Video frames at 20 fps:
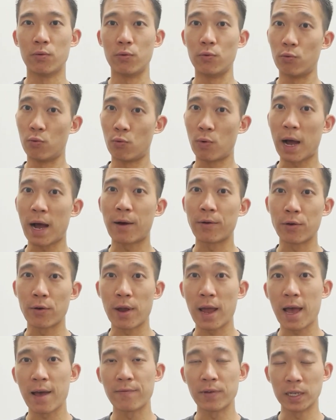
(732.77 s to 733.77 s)
while you're
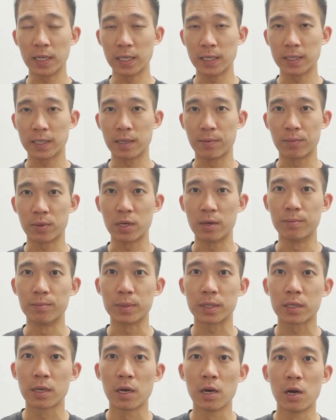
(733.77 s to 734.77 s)
having these
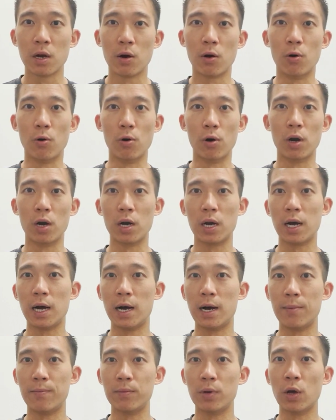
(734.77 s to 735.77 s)
symptoms, or
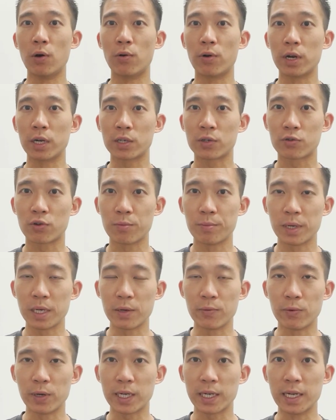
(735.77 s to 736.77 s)
lower extremity
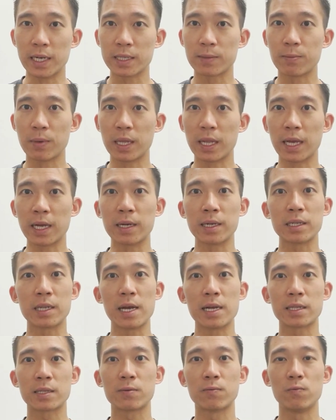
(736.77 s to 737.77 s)
weakness, meaning
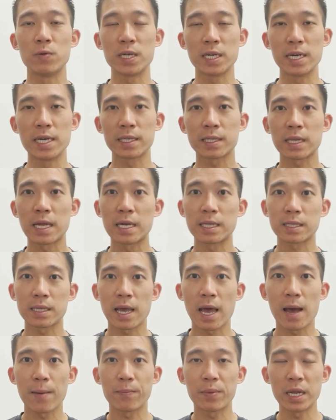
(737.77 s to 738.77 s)
that's weakness that's
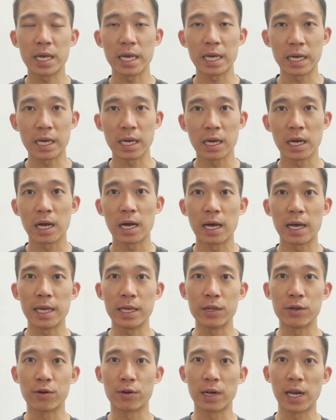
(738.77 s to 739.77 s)
happening
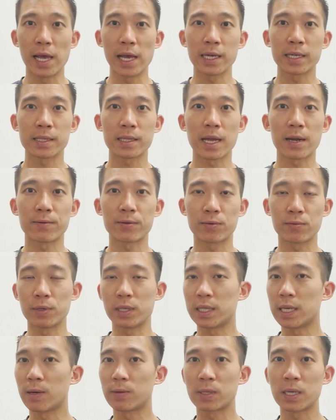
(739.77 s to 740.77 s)
in your legs that's
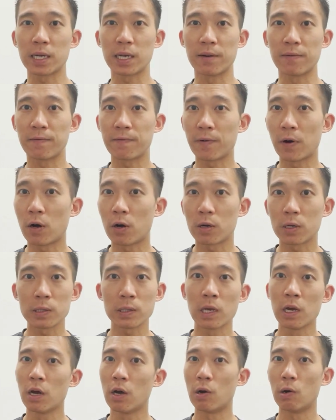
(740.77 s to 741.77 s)
resulting in
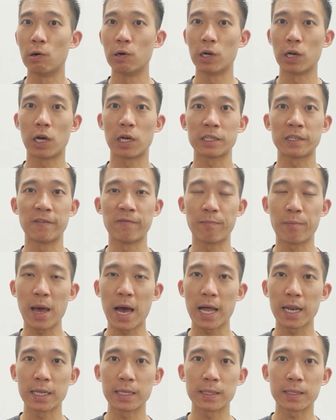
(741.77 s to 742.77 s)
falls or loss of
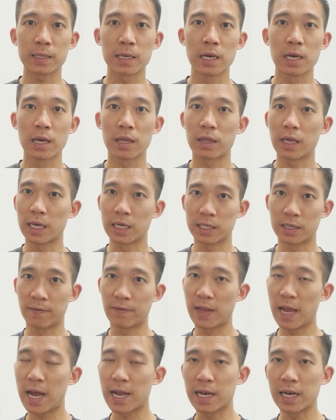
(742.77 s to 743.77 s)
balance, things of
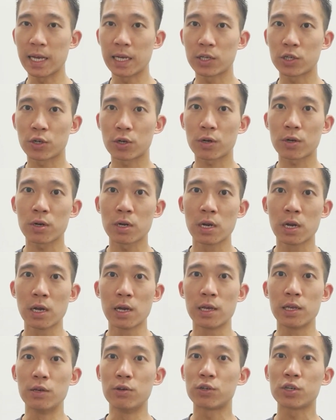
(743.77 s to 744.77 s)
that nature,
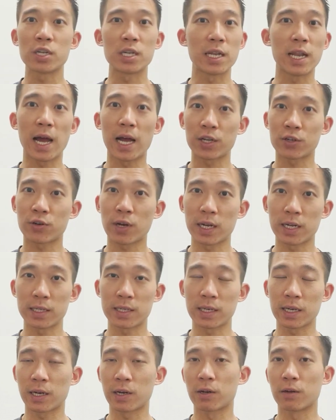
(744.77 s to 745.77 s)
you should not try to
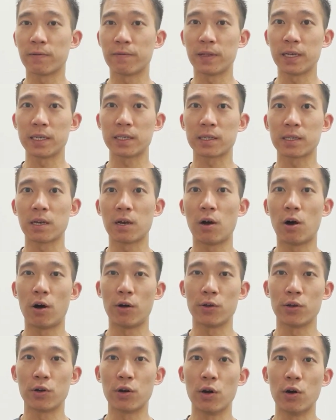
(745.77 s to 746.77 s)
take care of this
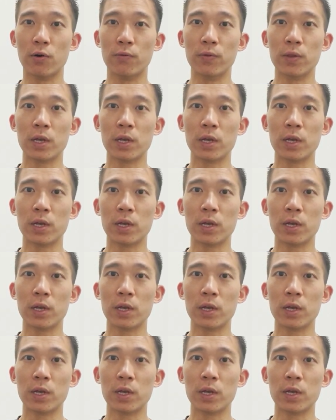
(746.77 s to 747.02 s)
on your own.